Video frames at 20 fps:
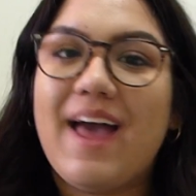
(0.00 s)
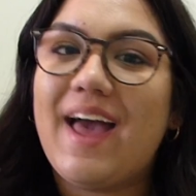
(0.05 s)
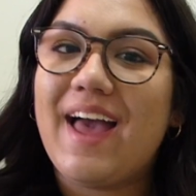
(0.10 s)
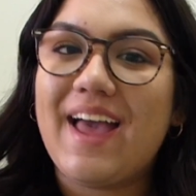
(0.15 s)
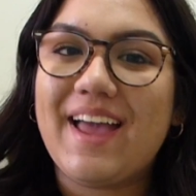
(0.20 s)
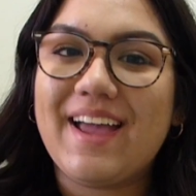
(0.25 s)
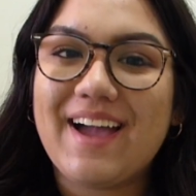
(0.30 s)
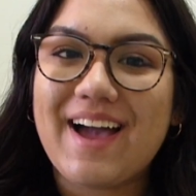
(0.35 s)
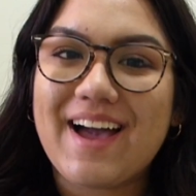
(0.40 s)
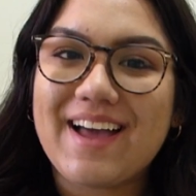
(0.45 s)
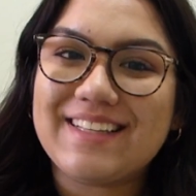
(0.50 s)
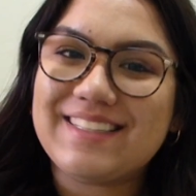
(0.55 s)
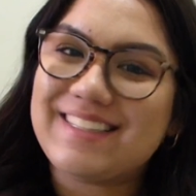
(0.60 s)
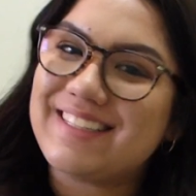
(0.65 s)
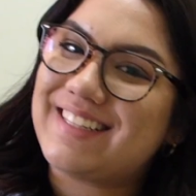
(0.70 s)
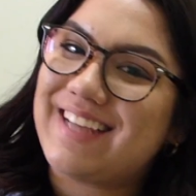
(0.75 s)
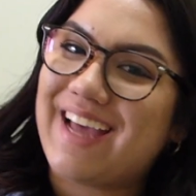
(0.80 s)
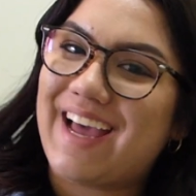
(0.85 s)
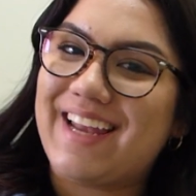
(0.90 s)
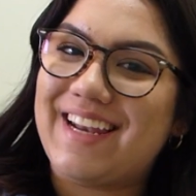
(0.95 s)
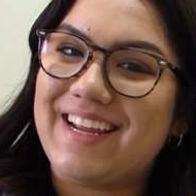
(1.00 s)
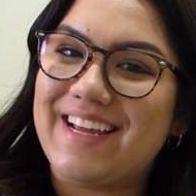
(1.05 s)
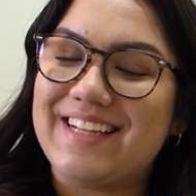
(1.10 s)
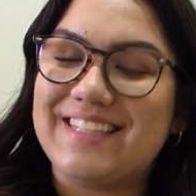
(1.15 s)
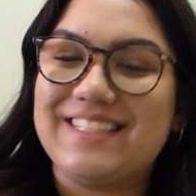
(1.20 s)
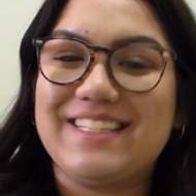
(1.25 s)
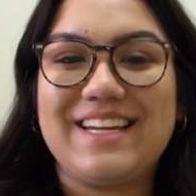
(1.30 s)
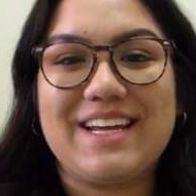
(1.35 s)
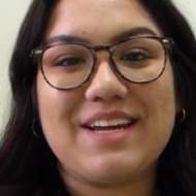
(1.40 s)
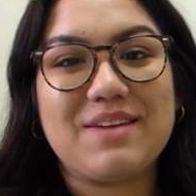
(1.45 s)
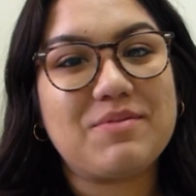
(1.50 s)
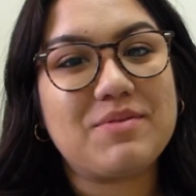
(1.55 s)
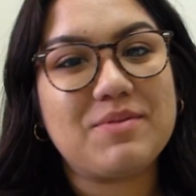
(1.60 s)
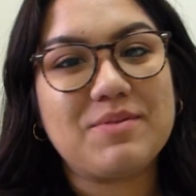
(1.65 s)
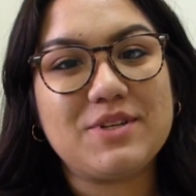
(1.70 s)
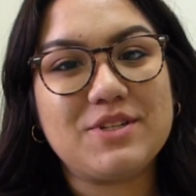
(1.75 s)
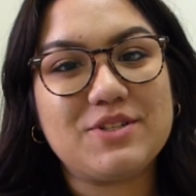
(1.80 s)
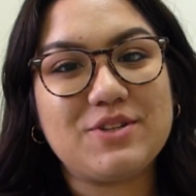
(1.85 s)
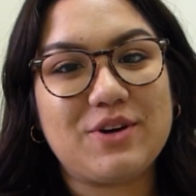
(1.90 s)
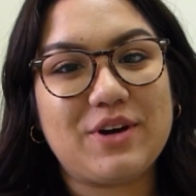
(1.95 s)
Hey guys, it's Hannah and today I'm going
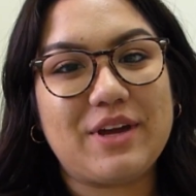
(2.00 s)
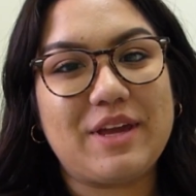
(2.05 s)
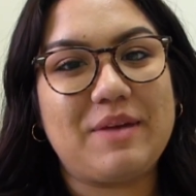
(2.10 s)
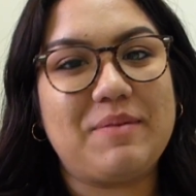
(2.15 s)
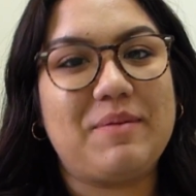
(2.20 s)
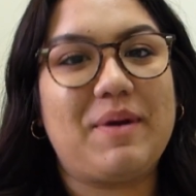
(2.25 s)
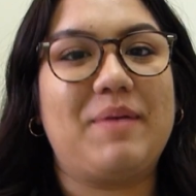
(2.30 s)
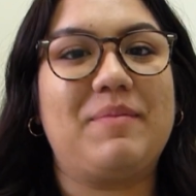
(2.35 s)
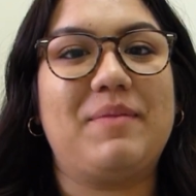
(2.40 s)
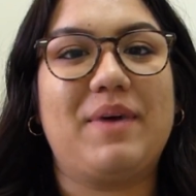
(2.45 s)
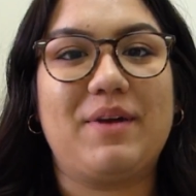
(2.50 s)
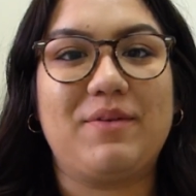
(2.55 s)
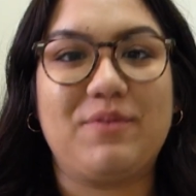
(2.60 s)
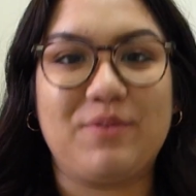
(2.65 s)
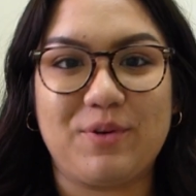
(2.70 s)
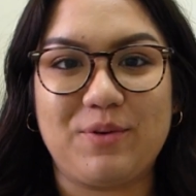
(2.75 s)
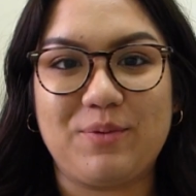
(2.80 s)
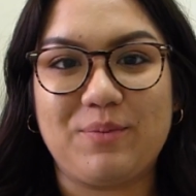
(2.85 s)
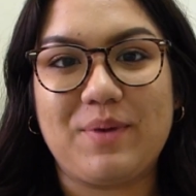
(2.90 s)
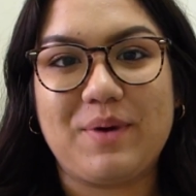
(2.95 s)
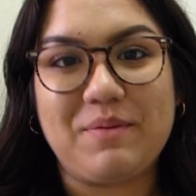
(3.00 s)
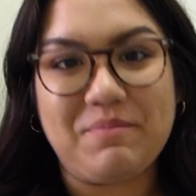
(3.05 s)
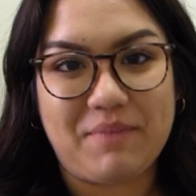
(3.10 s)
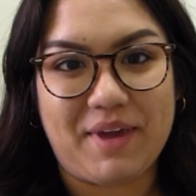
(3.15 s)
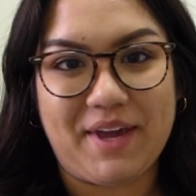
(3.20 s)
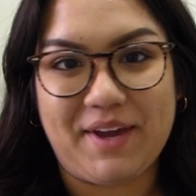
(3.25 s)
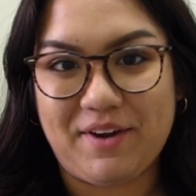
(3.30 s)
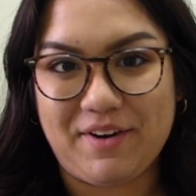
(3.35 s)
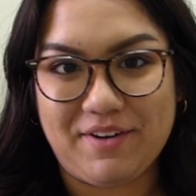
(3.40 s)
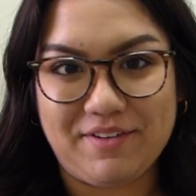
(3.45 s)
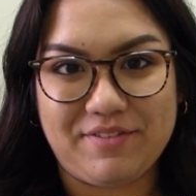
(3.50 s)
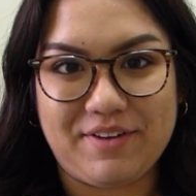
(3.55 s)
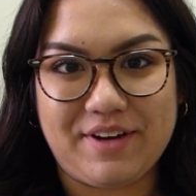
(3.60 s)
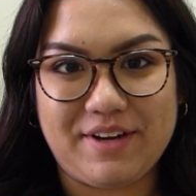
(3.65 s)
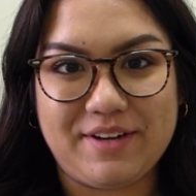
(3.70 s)
to be talking about my room makeover.